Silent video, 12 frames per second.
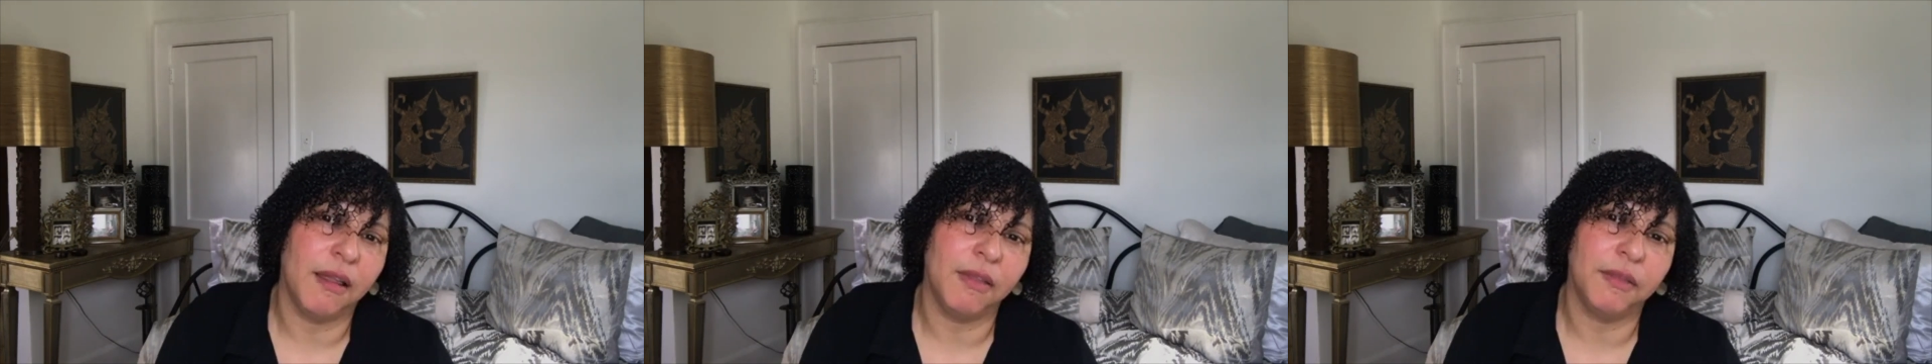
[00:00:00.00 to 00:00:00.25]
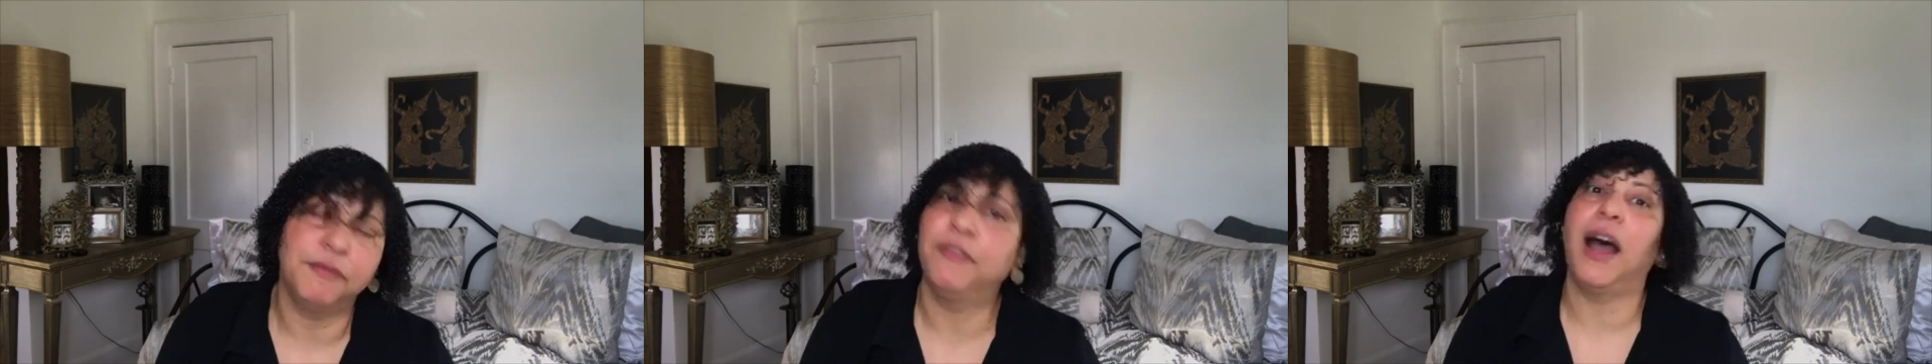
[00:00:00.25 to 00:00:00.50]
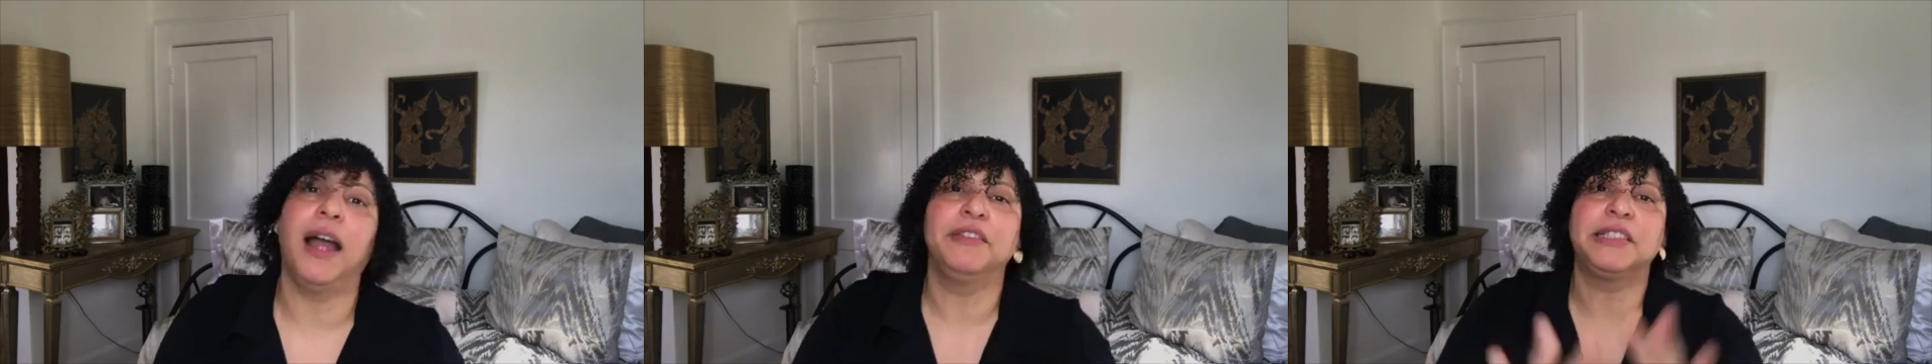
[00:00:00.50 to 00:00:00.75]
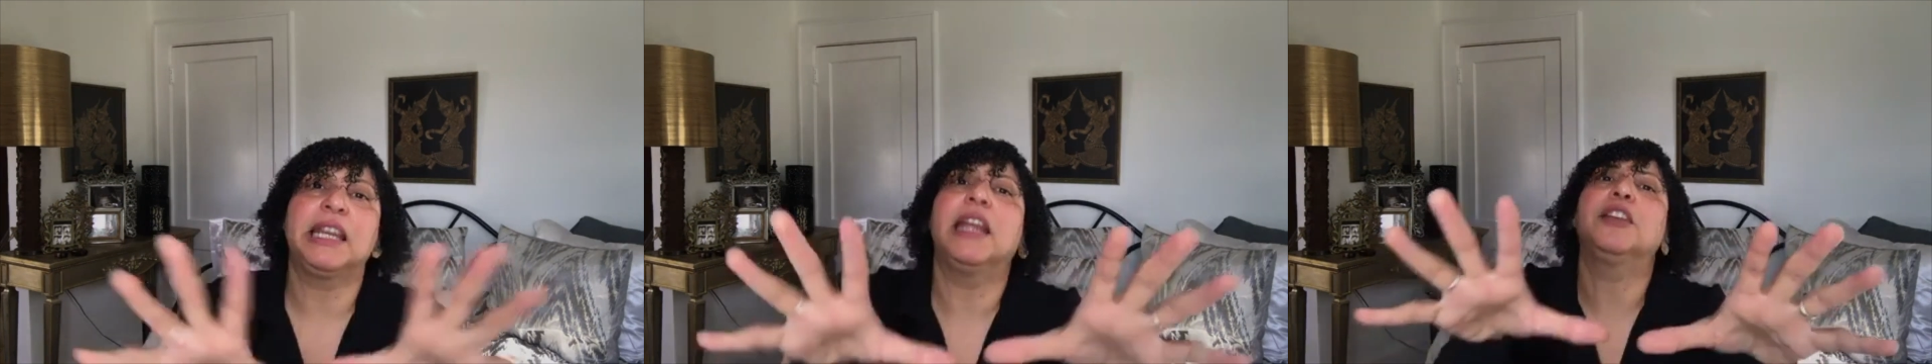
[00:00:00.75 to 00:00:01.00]
the five
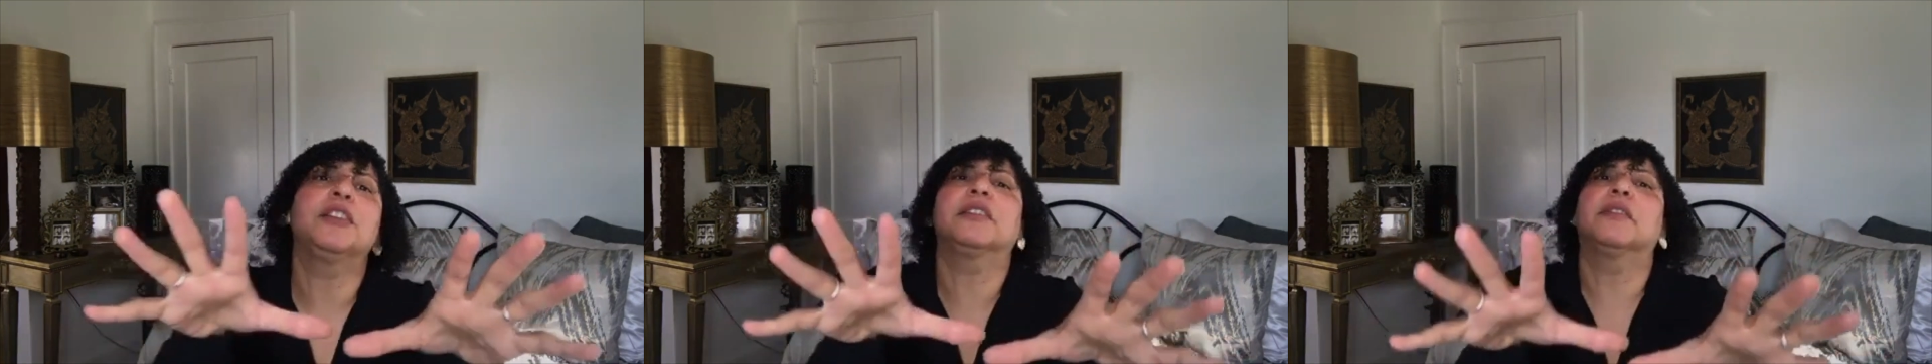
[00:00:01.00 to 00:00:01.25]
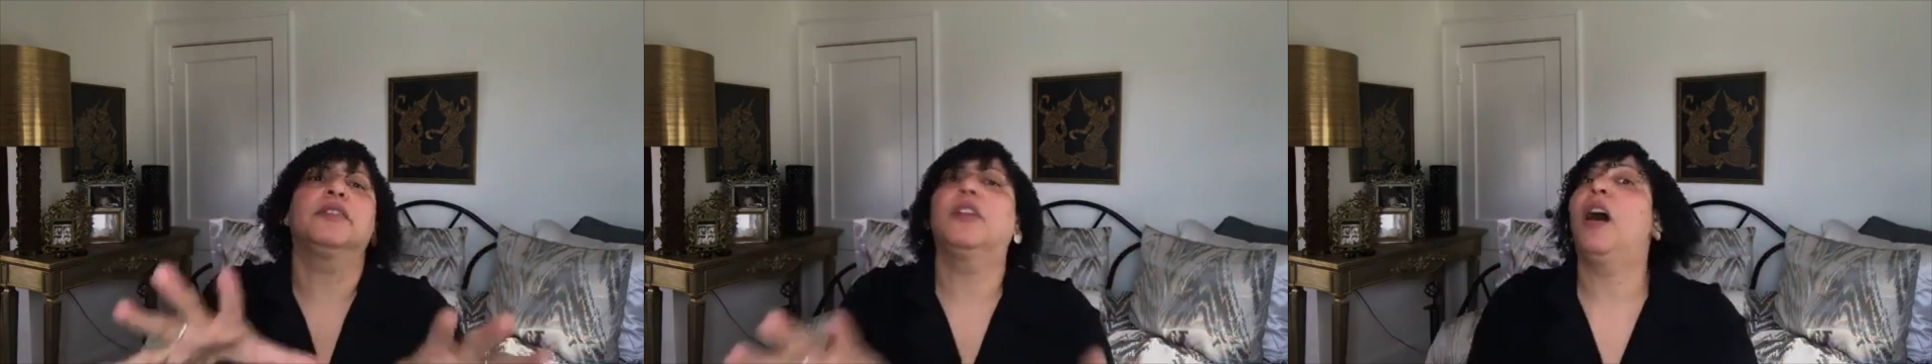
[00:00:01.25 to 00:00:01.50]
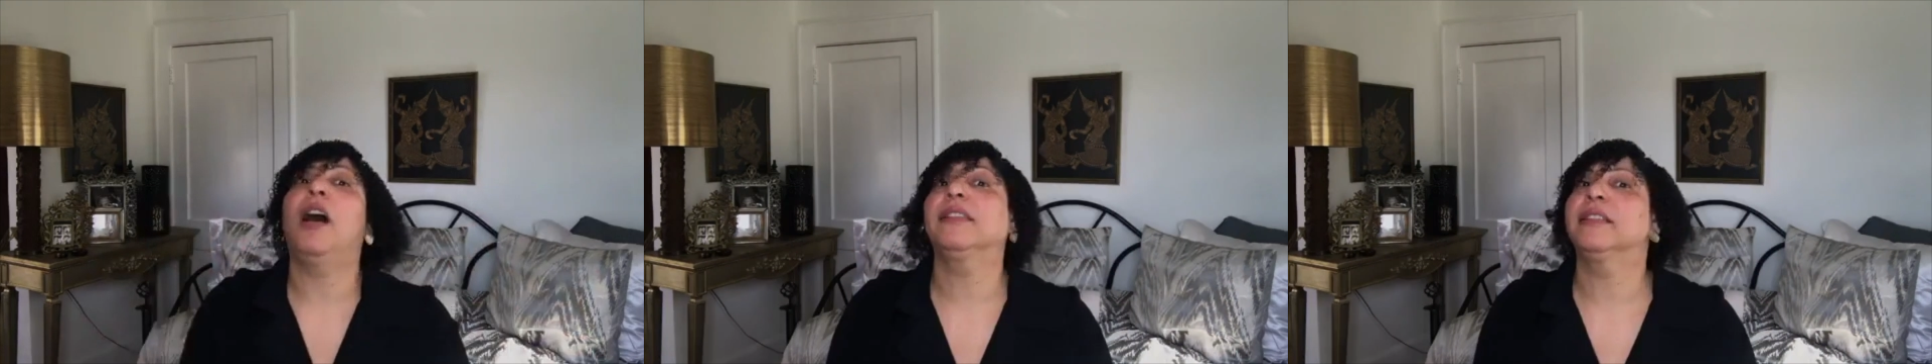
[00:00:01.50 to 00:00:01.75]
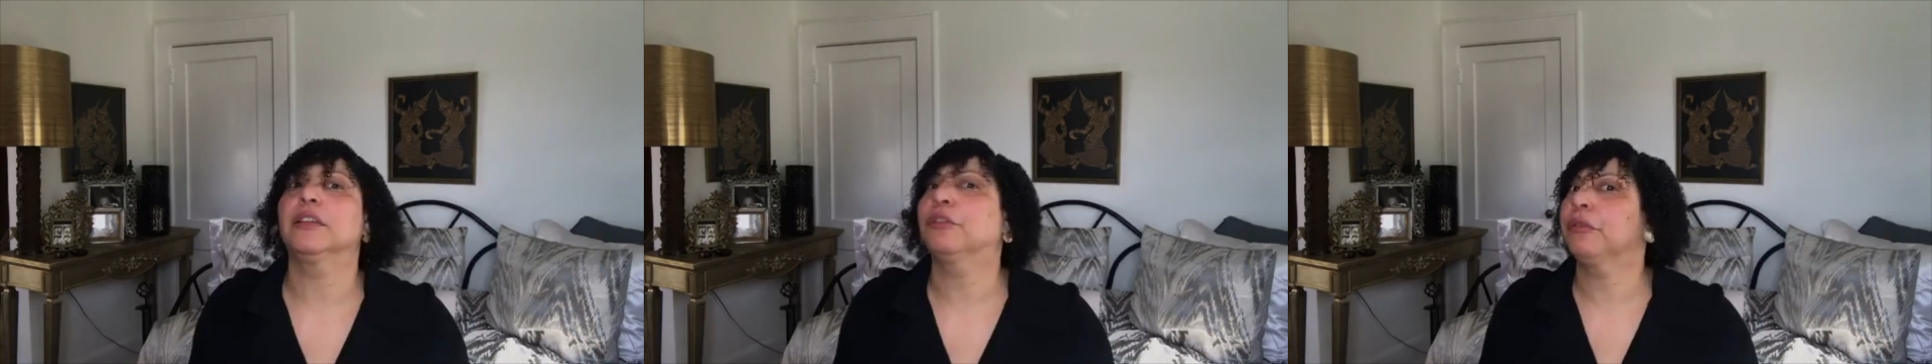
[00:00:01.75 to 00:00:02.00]
stages of
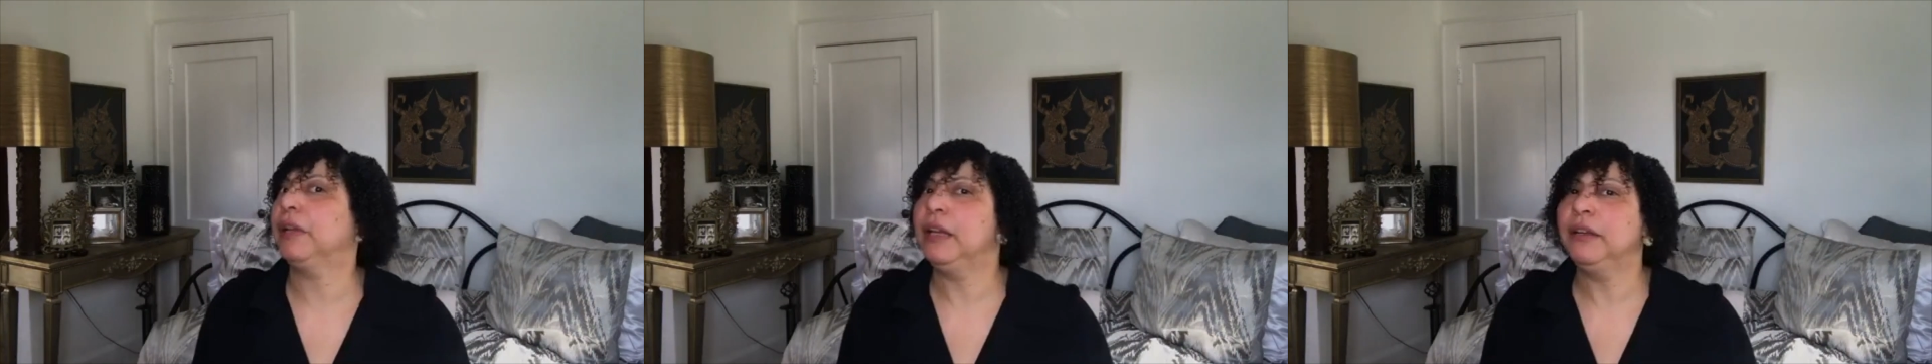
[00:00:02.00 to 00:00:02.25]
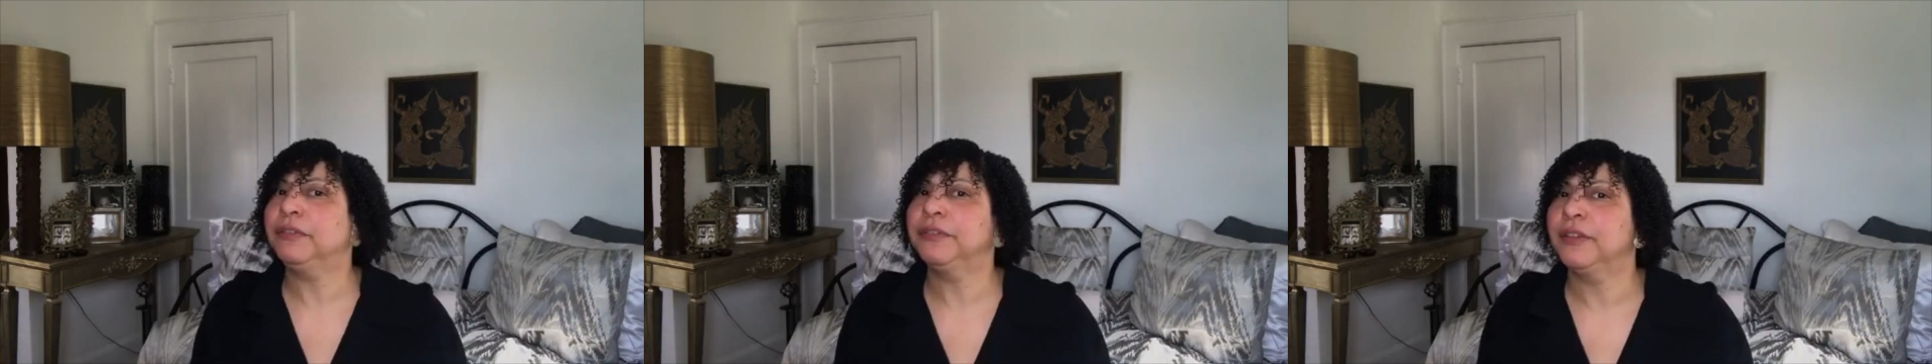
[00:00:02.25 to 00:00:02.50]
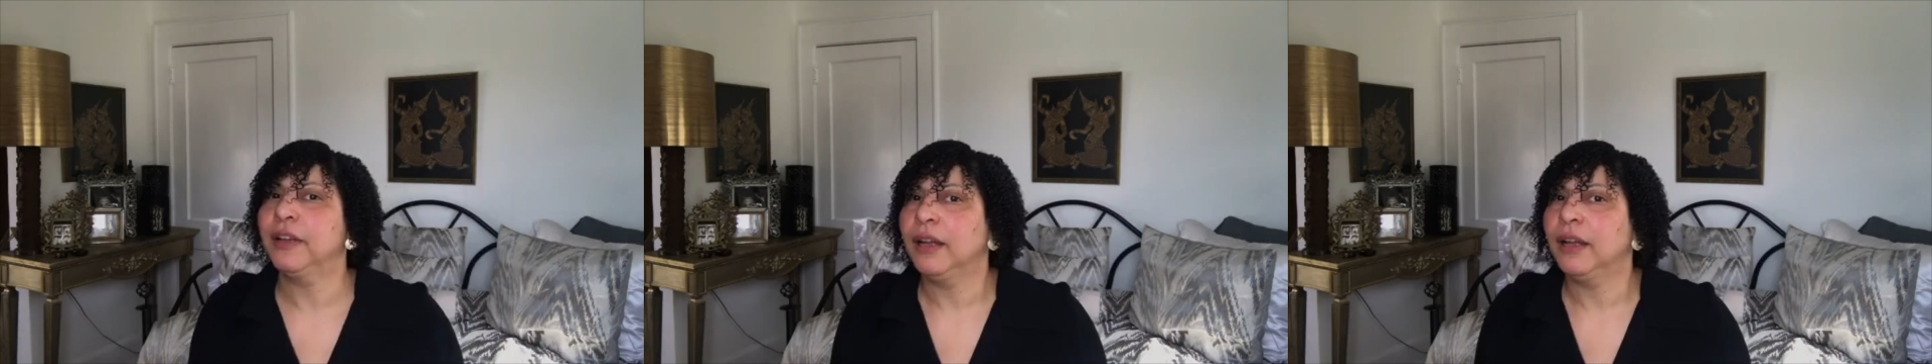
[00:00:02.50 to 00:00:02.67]
loss and grief